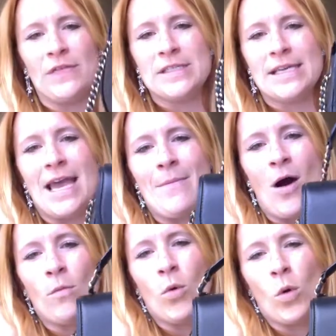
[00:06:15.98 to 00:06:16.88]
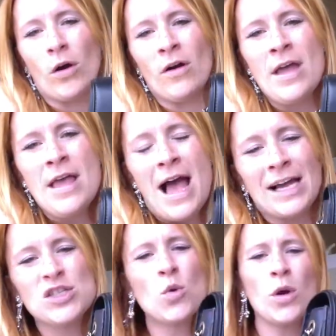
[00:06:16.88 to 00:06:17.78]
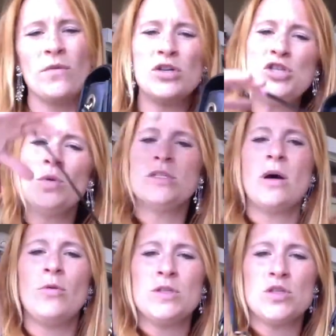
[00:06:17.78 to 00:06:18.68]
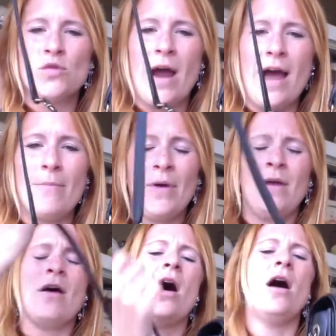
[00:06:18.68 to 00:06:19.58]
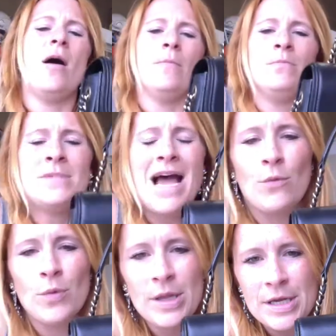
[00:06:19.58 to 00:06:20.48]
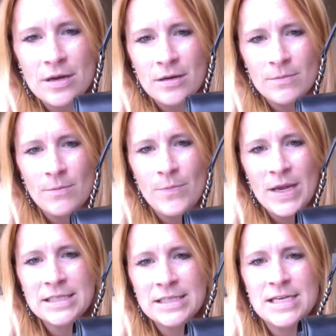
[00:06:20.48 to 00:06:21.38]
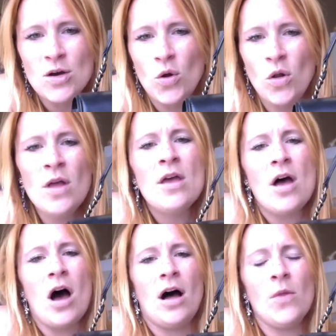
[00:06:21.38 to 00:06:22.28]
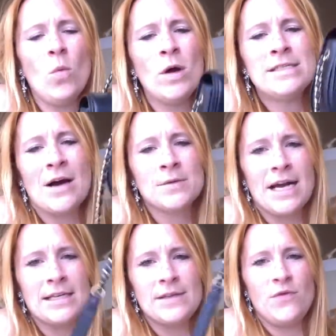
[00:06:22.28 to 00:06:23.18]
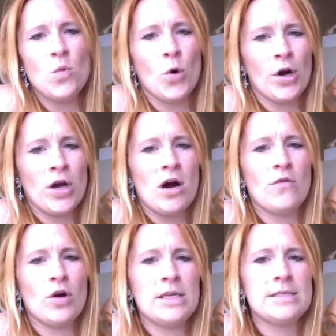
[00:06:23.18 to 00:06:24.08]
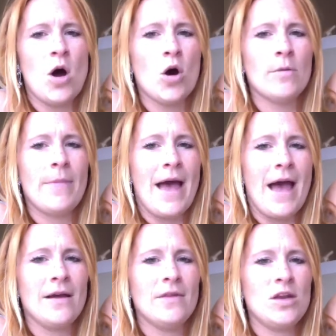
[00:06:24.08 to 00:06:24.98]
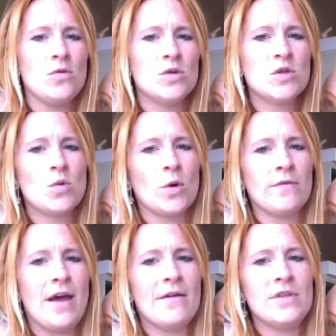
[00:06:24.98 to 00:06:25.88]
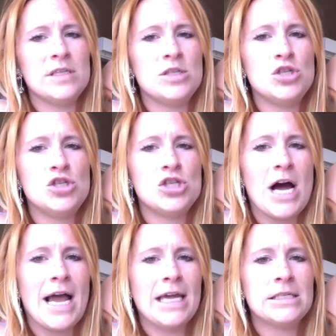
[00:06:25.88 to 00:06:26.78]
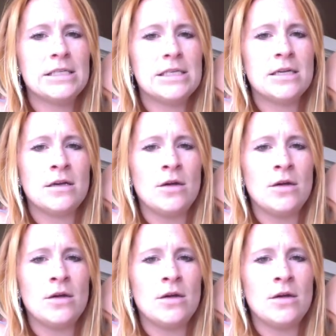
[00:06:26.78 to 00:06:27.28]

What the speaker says: this came out more. I sort of wish you could double the strap. Not really a big deal. The one downside is if you were going to cover it as an arm bag, then you sort of have this giant